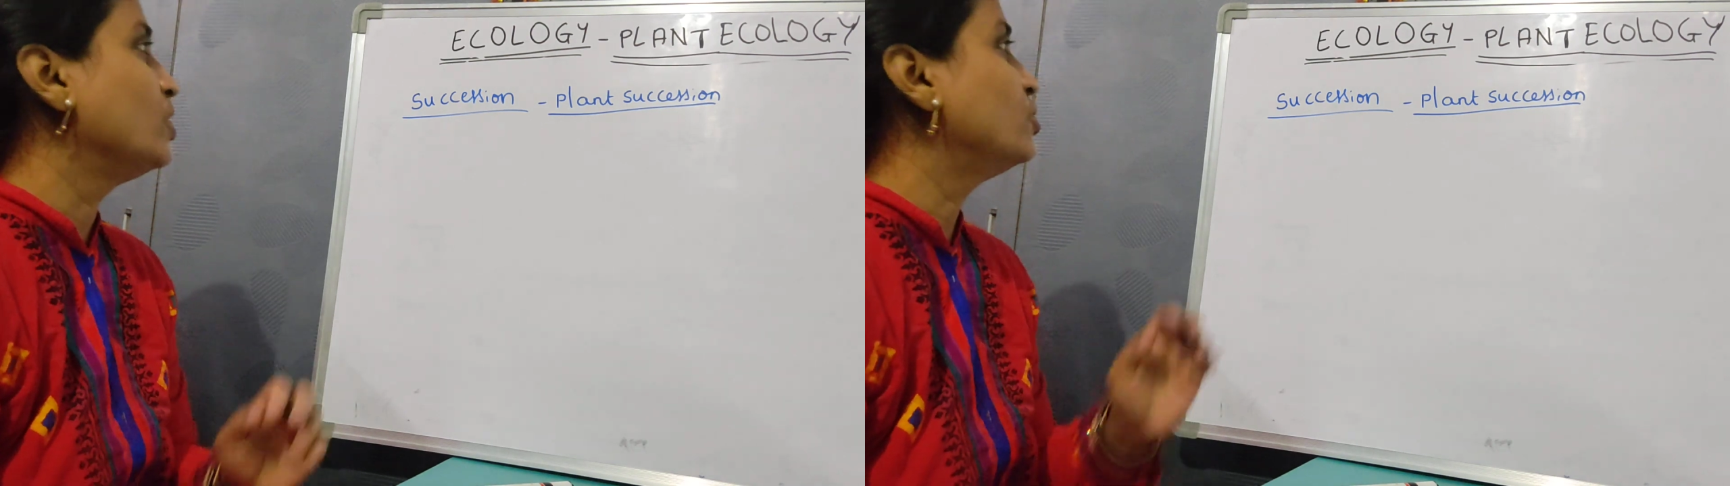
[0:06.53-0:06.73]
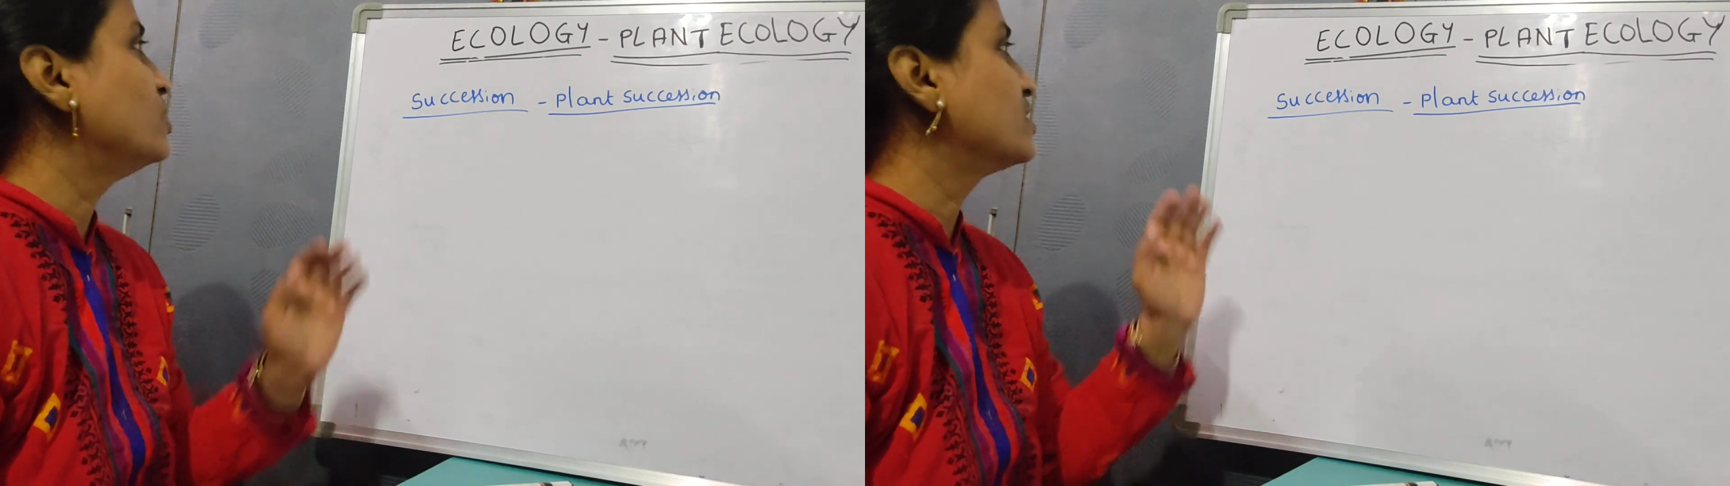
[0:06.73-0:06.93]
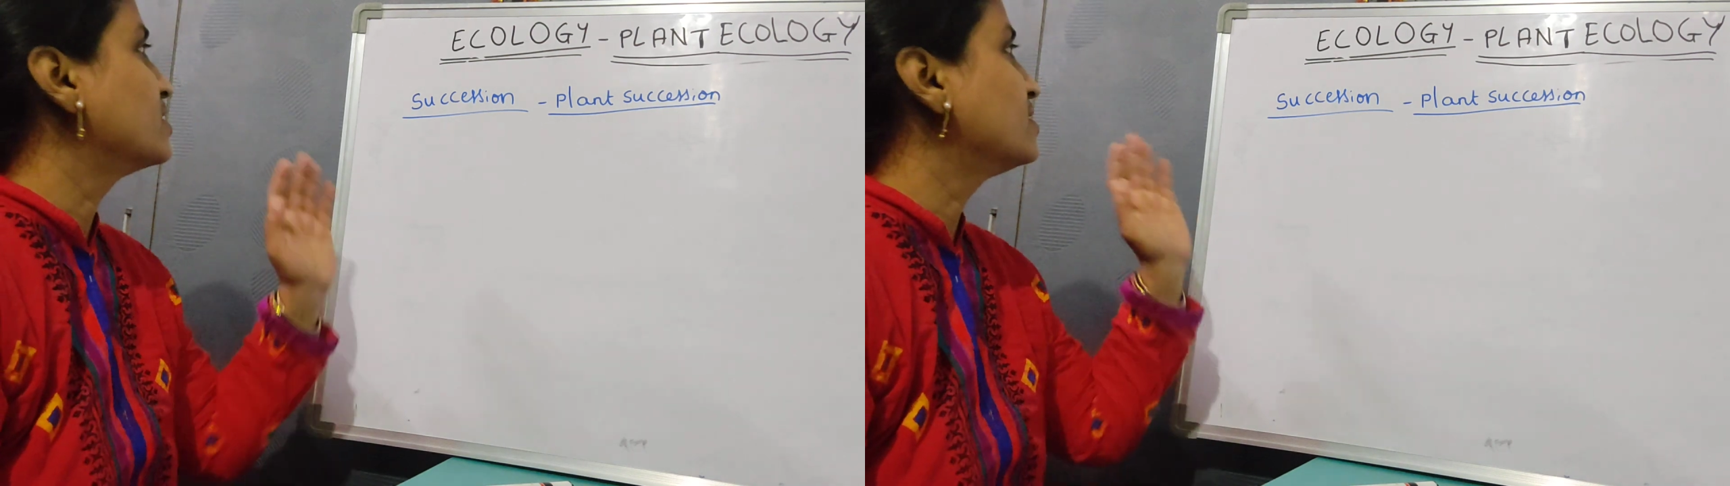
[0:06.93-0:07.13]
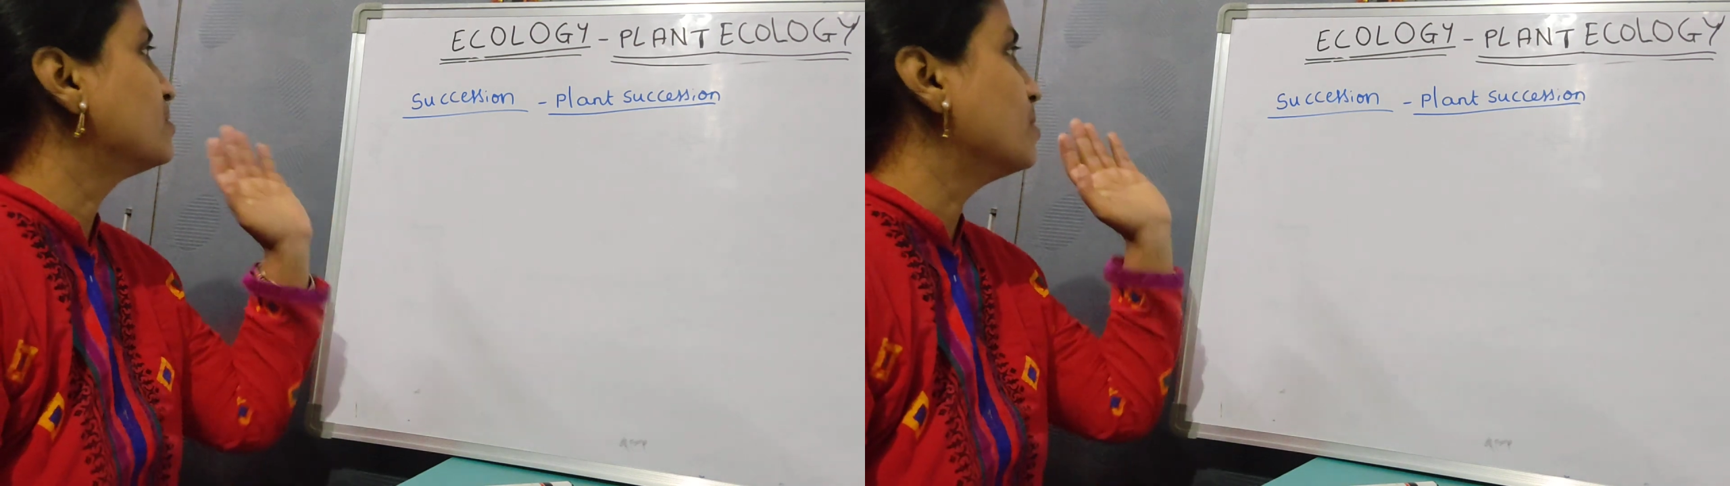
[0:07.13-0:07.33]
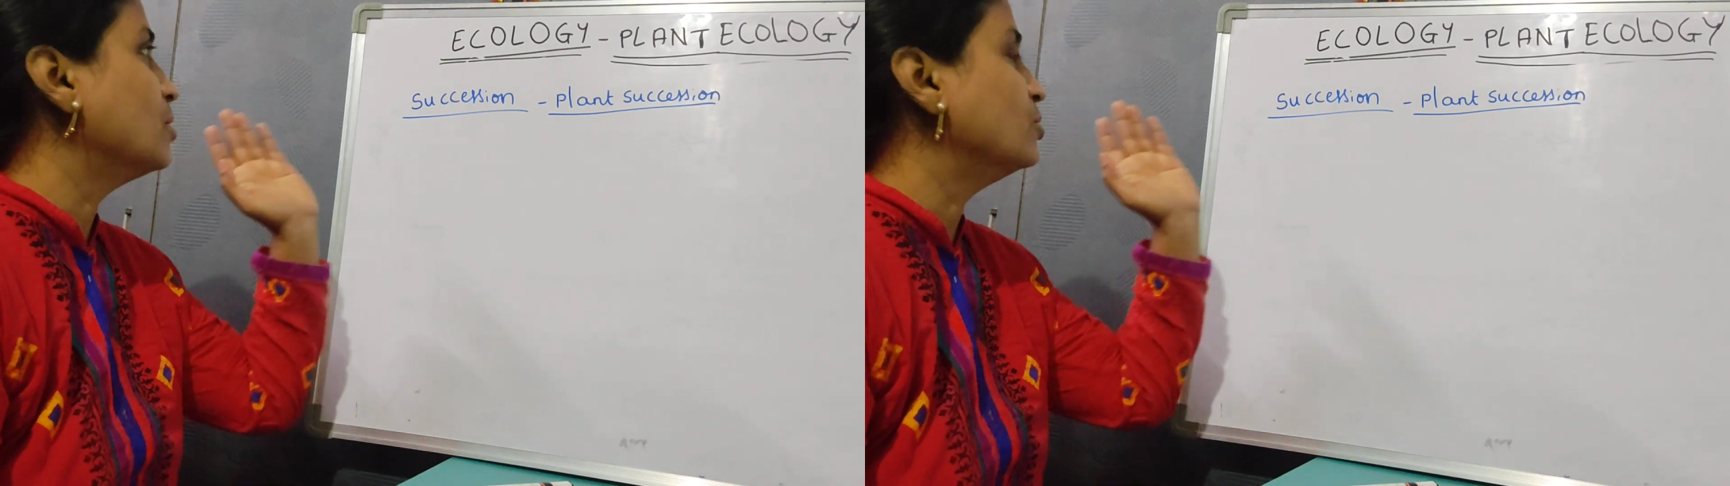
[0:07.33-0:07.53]
to discuss
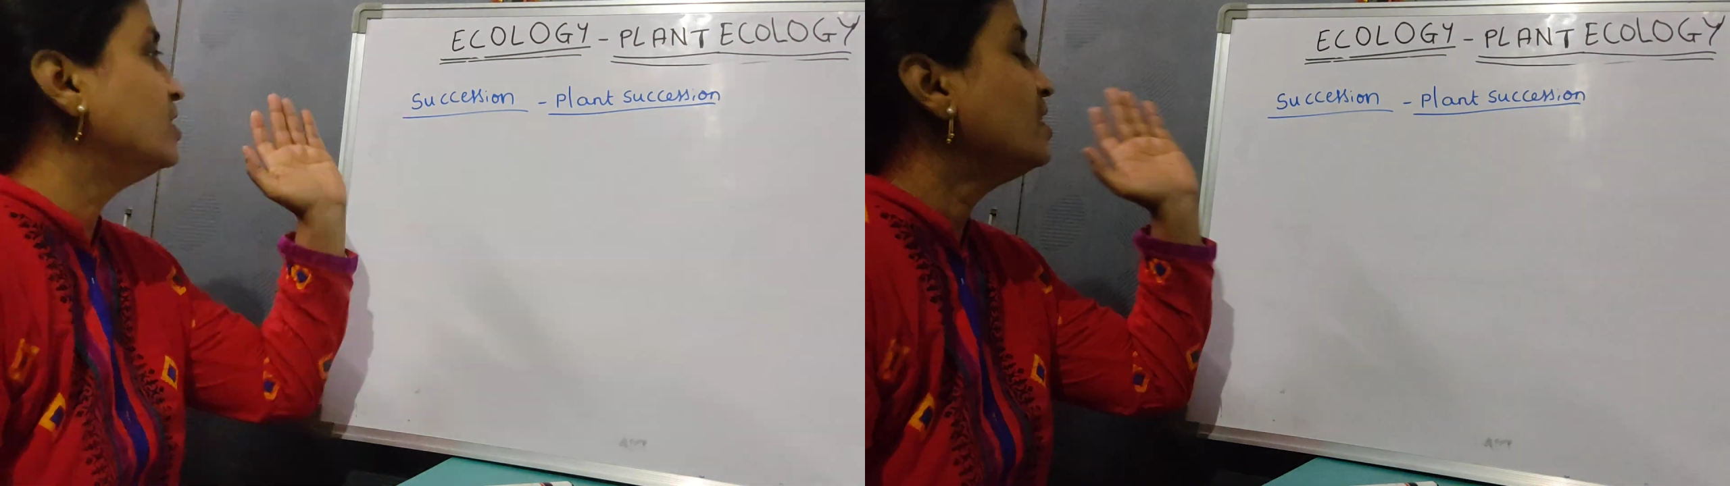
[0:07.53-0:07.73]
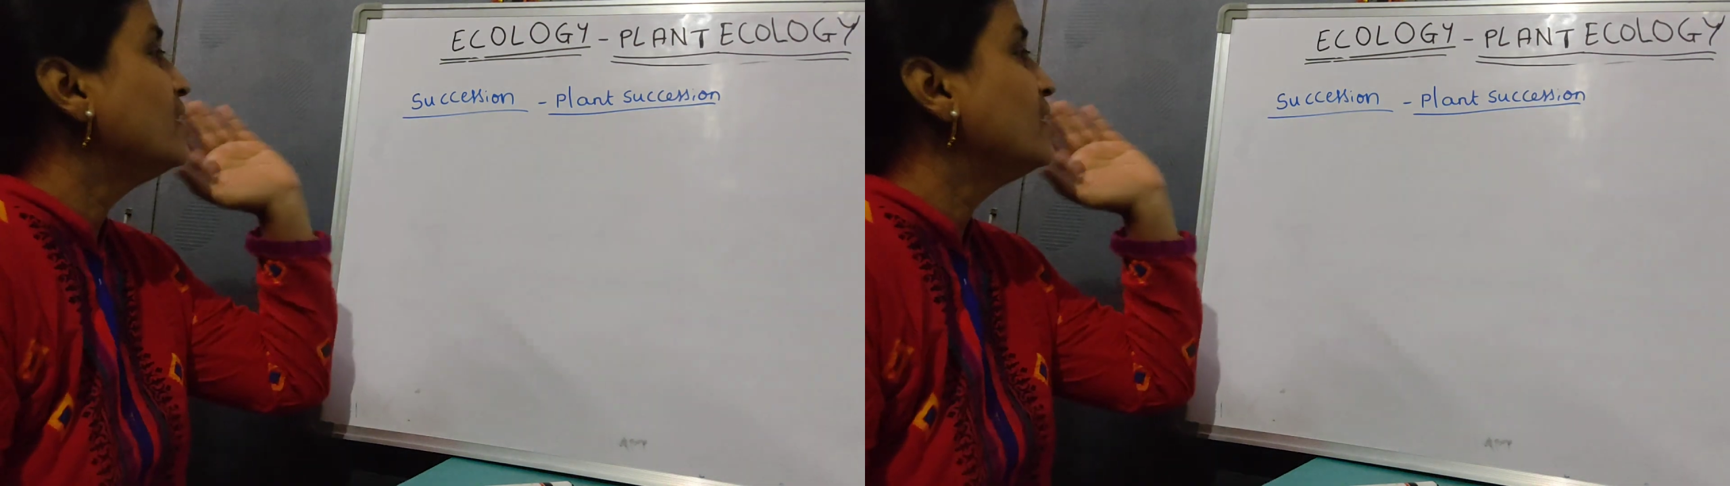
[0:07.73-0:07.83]
about the